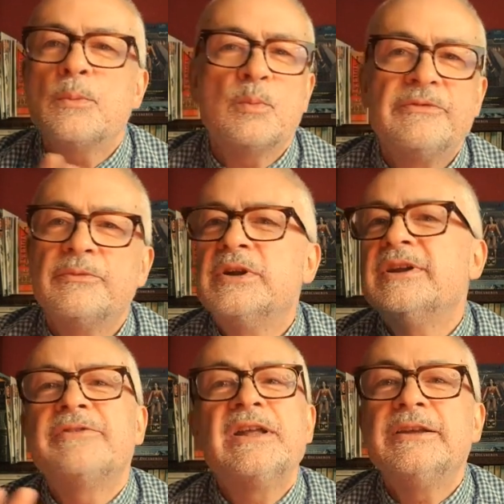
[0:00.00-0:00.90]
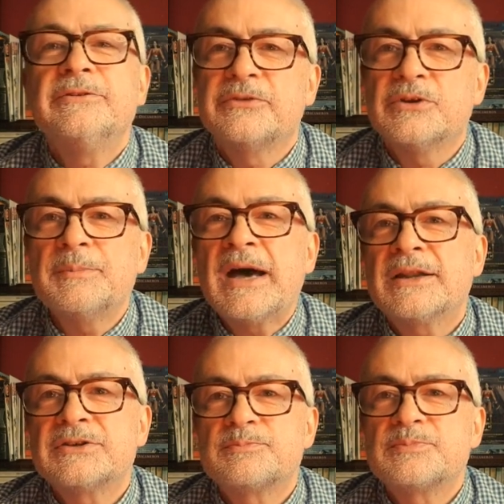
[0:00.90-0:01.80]
if if any of them
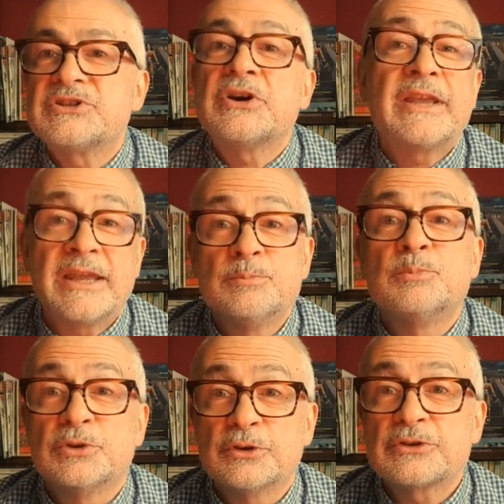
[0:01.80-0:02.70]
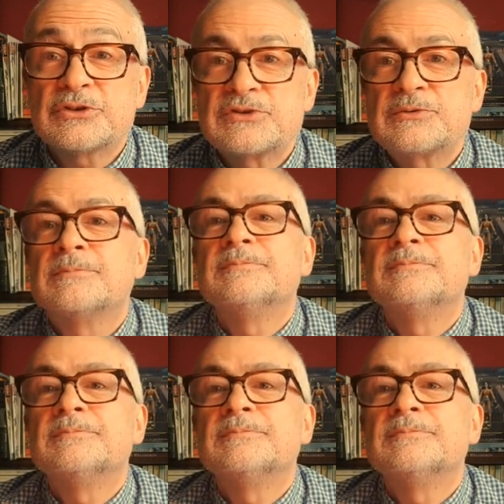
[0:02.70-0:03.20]
had tie-in books.